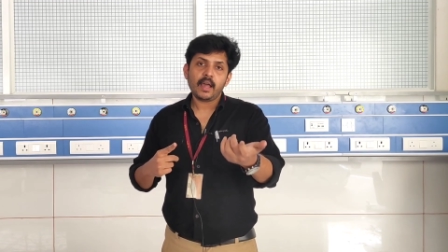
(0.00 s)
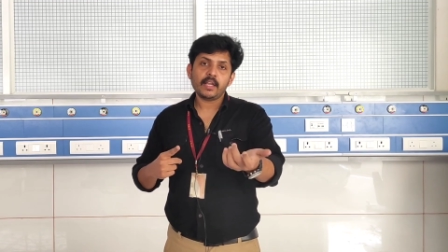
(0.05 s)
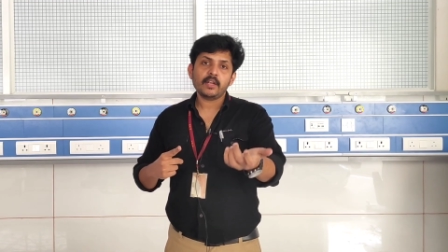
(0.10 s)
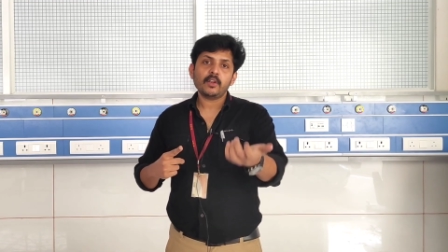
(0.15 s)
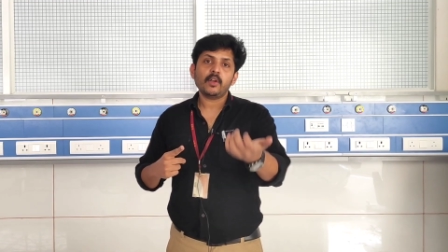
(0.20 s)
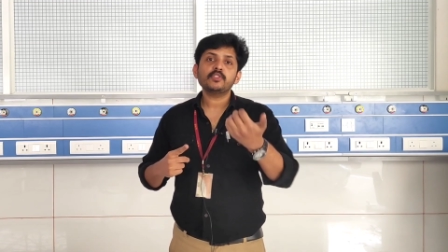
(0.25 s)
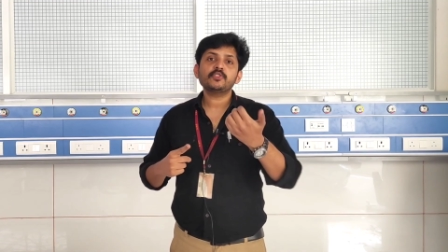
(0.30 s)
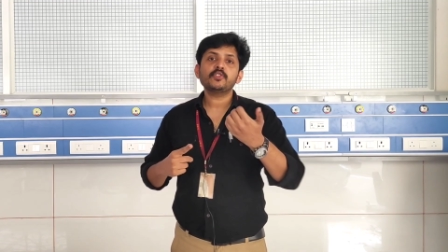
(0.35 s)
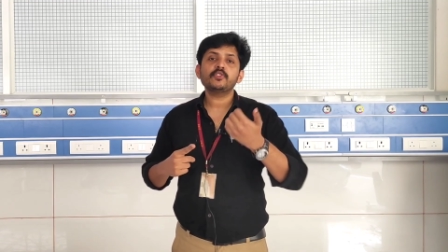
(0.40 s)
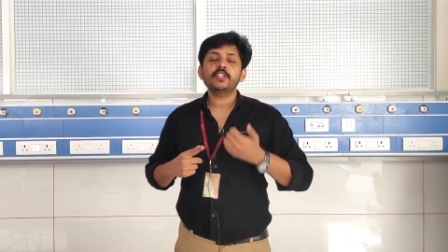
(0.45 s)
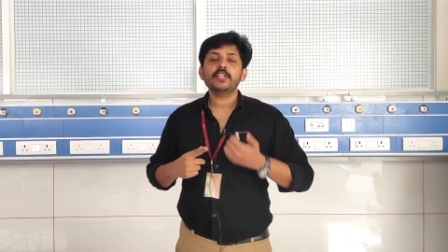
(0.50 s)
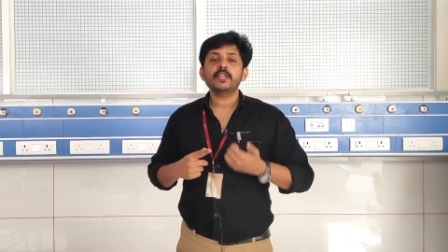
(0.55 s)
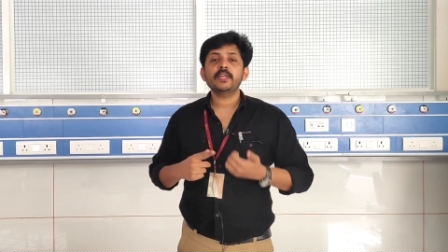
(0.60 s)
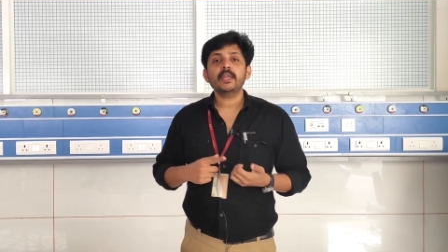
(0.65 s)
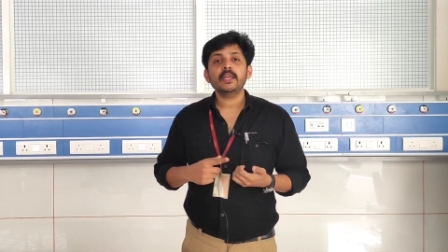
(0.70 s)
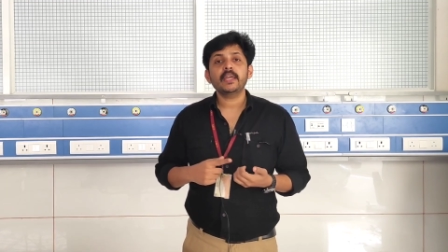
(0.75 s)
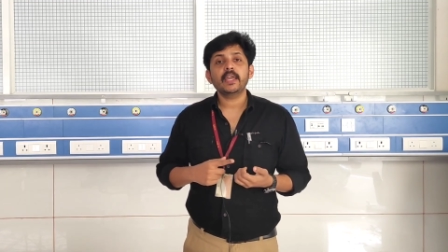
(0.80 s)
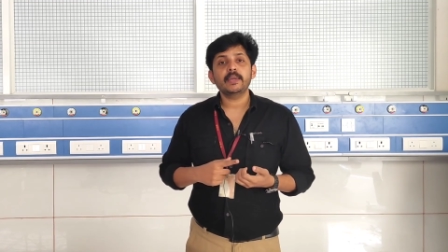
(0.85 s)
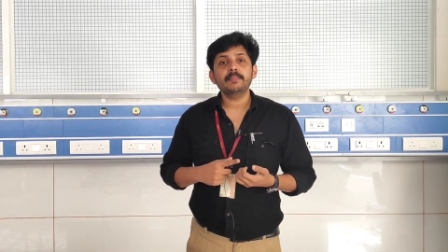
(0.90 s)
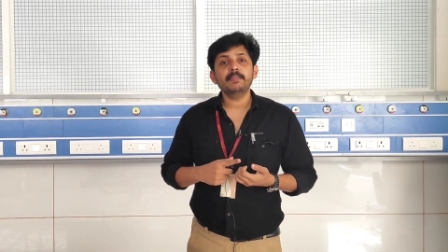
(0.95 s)
and also the
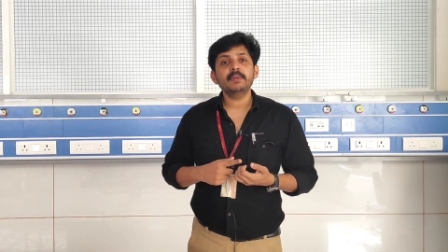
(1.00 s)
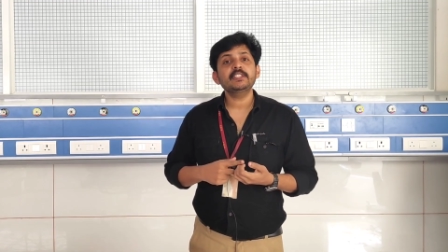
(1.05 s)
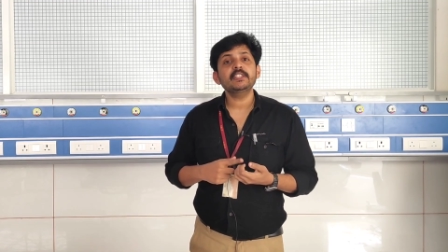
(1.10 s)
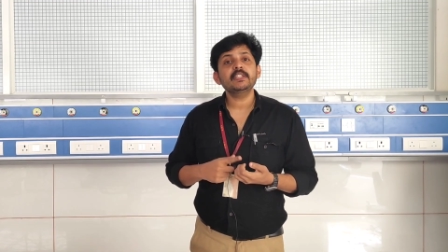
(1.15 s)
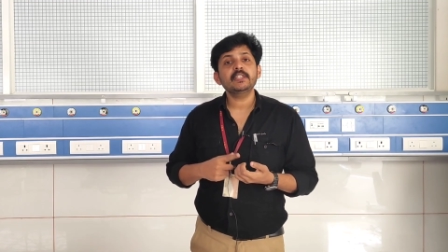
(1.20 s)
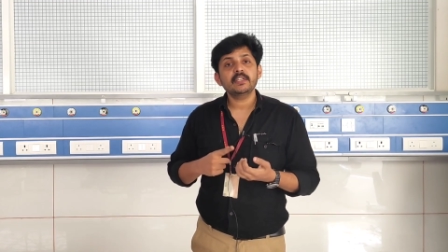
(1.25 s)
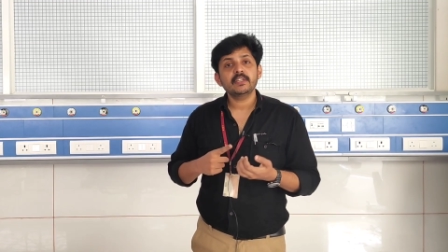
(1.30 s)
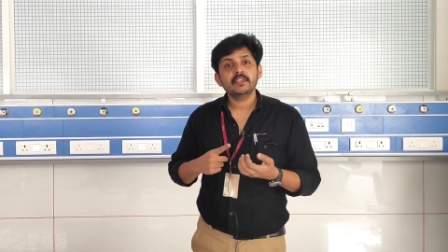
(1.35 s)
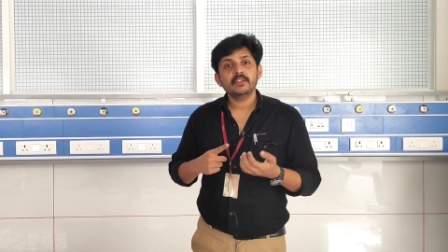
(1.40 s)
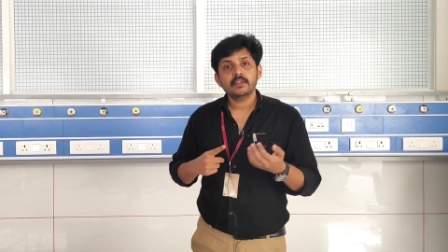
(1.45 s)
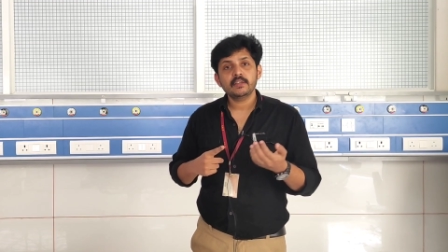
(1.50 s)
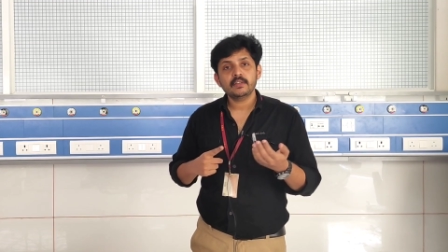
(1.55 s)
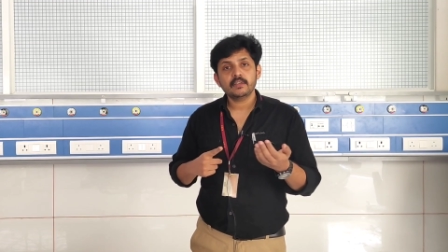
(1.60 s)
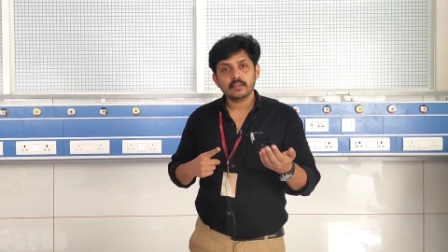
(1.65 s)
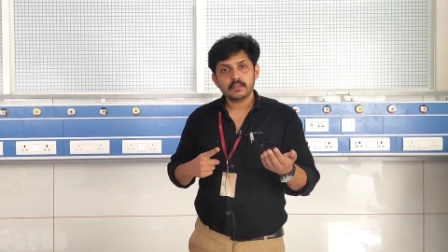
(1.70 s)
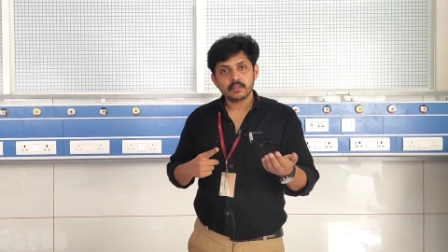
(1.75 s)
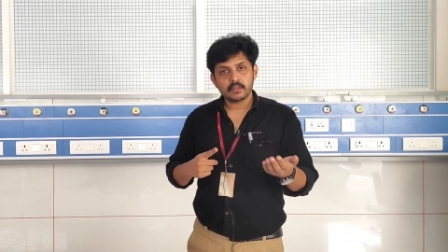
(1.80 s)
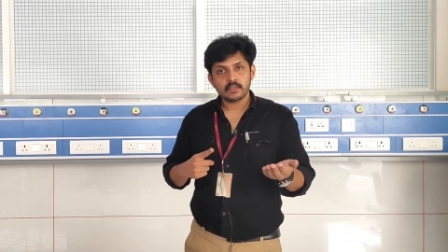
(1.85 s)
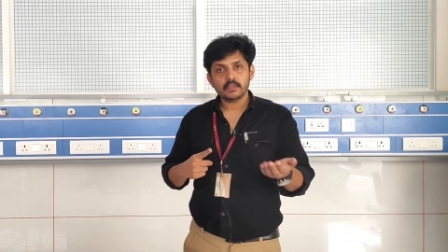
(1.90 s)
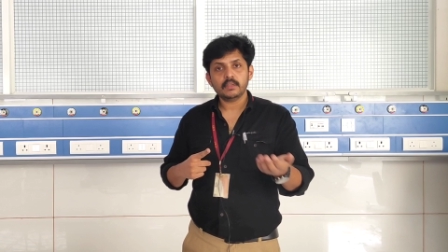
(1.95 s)
abg
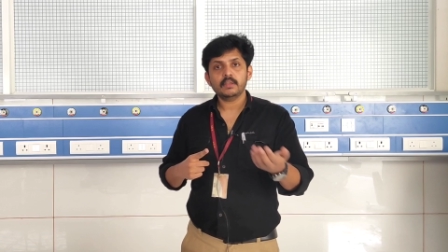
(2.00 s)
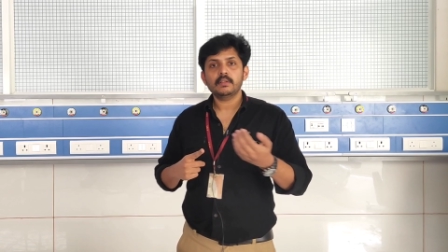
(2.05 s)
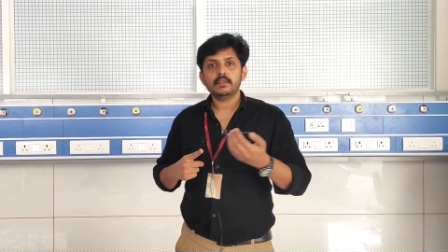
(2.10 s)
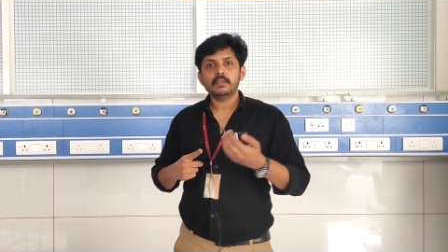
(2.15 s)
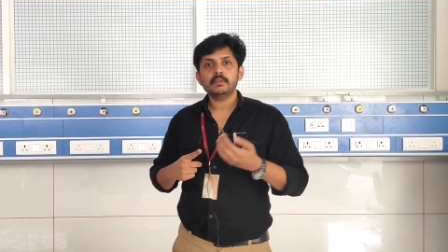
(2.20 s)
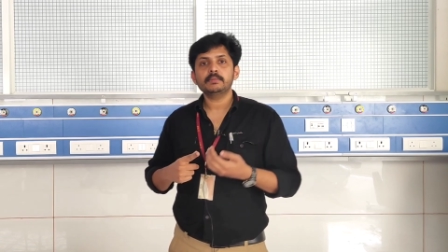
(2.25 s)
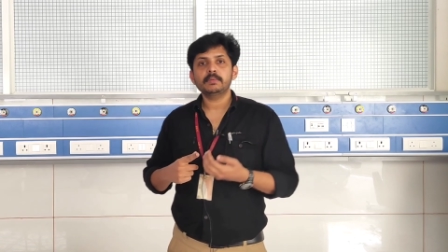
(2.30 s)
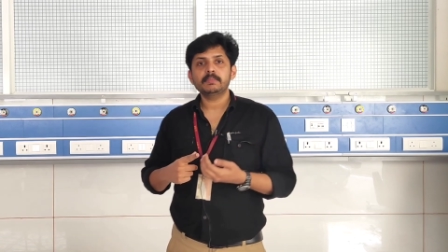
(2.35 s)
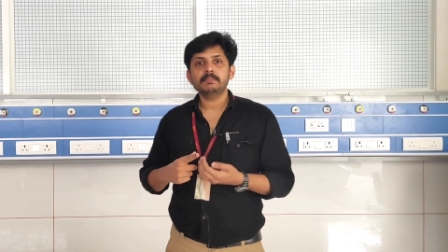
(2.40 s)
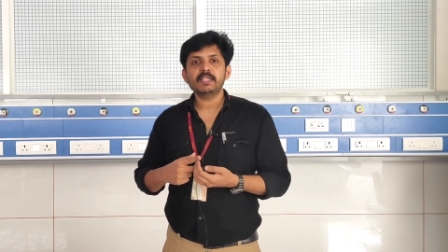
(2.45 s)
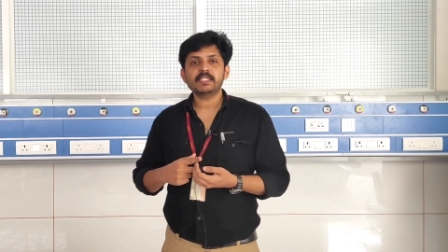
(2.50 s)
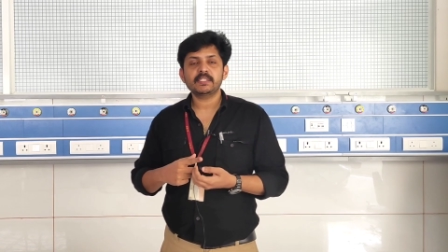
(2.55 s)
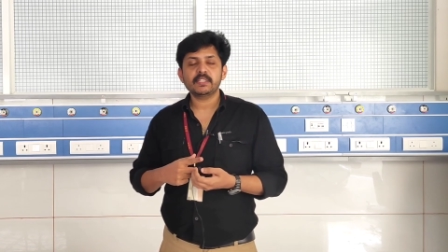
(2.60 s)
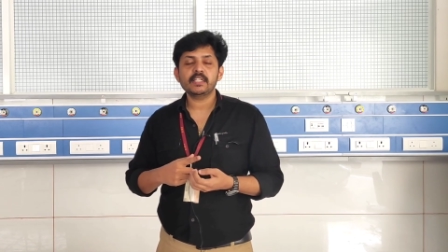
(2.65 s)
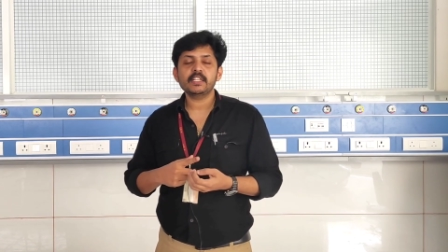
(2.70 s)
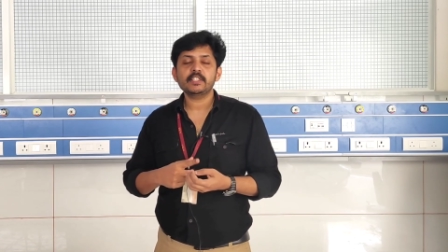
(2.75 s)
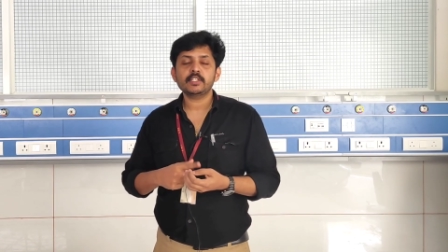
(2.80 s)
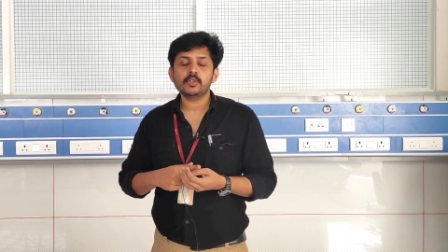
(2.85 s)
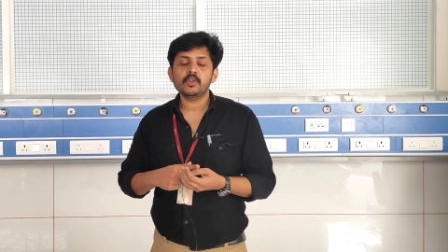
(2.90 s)
basically